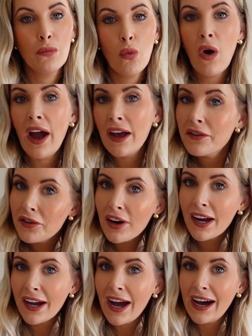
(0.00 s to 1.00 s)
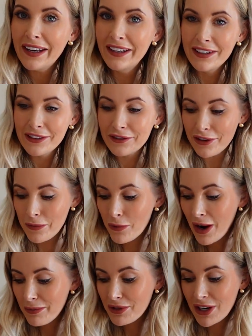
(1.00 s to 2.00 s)
whatever I can from
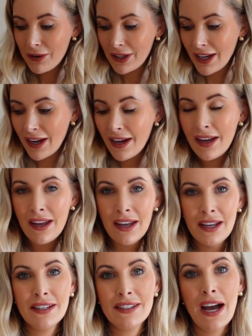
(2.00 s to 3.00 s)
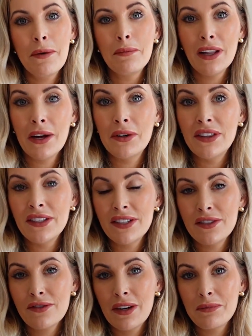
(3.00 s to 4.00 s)
what I'm showing you down below in the
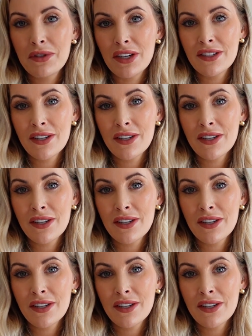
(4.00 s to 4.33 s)
description.